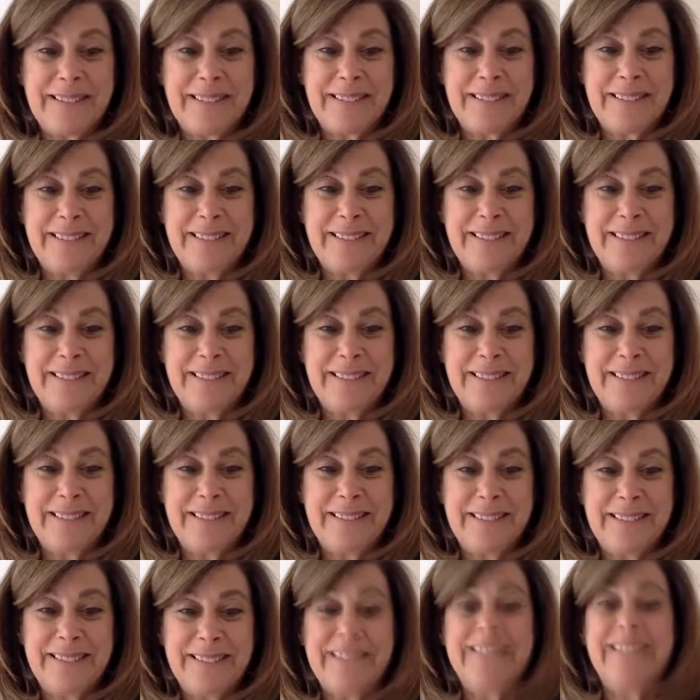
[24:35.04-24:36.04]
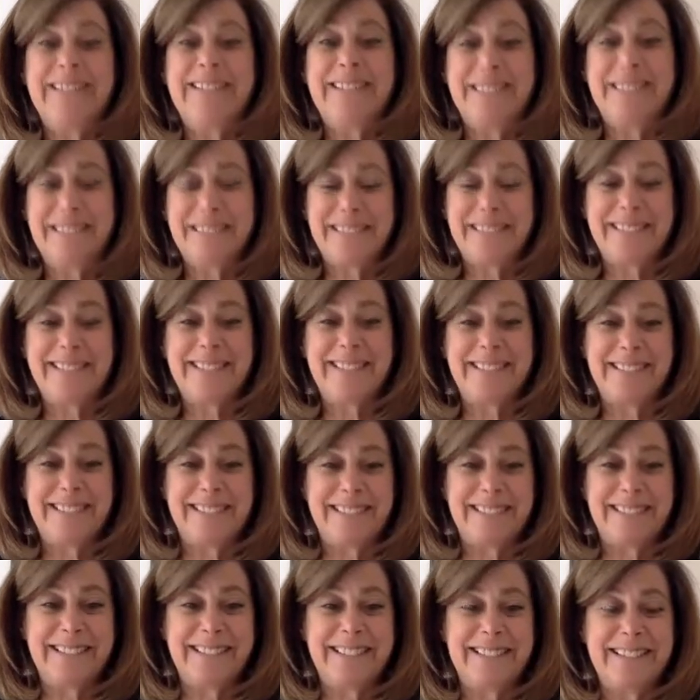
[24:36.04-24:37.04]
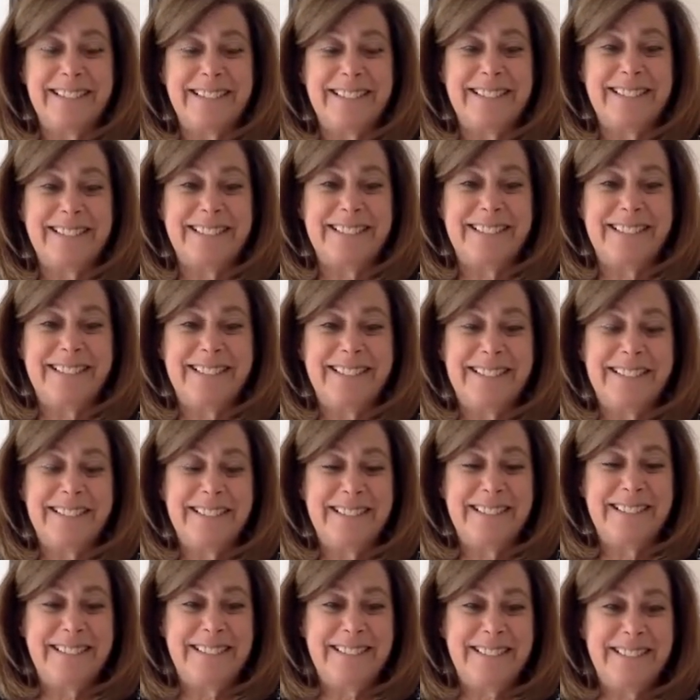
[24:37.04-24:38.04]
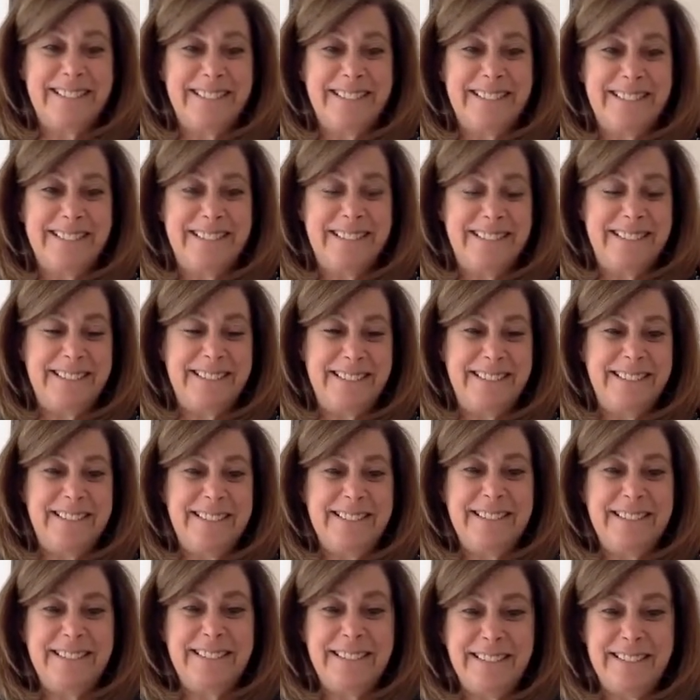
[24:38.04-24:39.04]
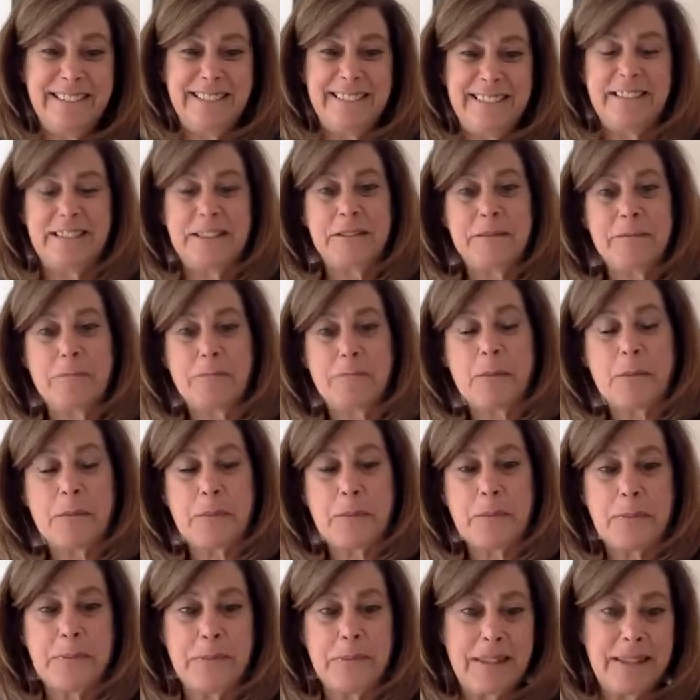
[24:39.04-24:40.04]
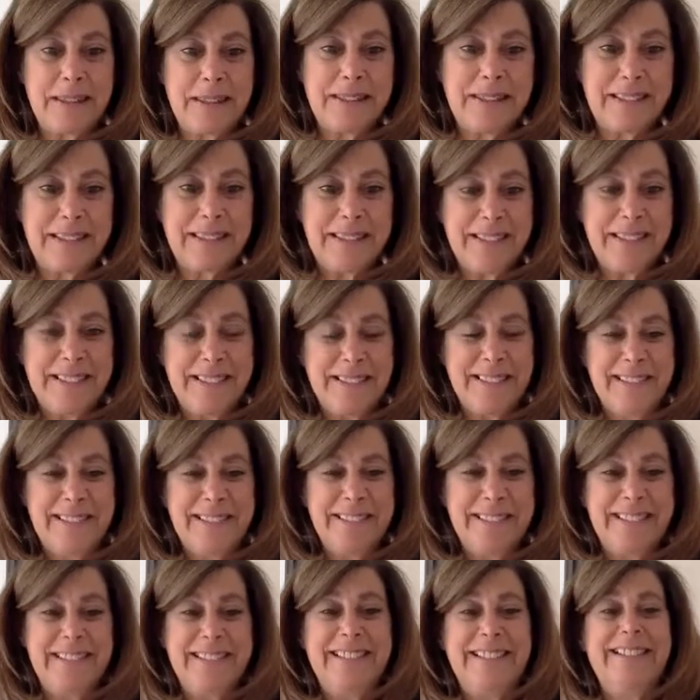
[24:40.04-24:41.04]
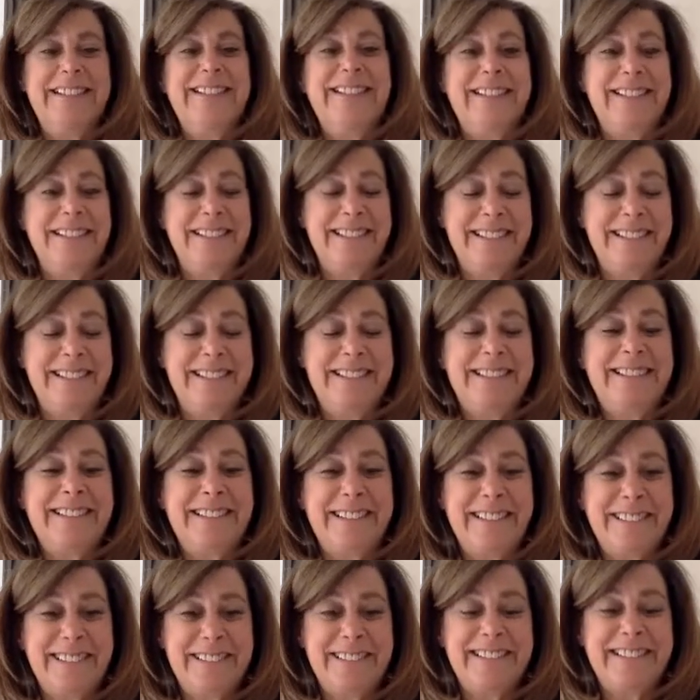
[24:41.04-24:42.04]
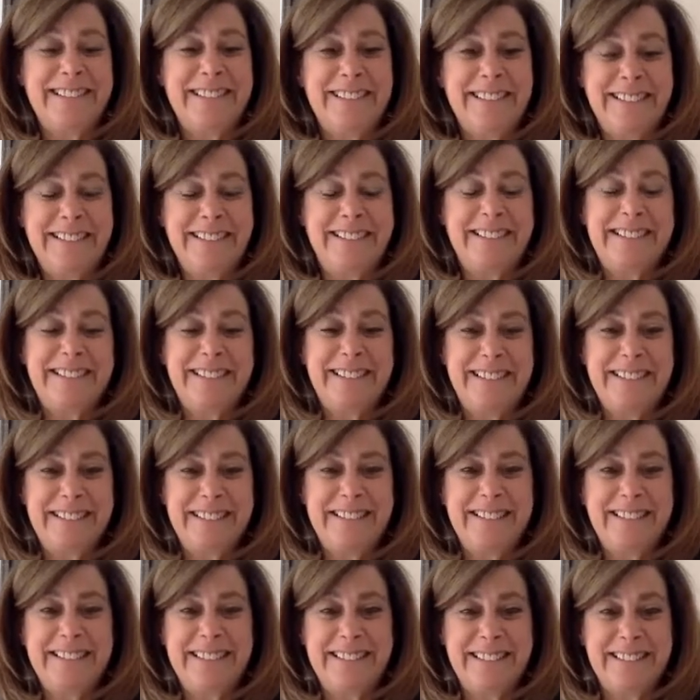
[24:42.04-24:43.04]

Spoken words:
[no speech]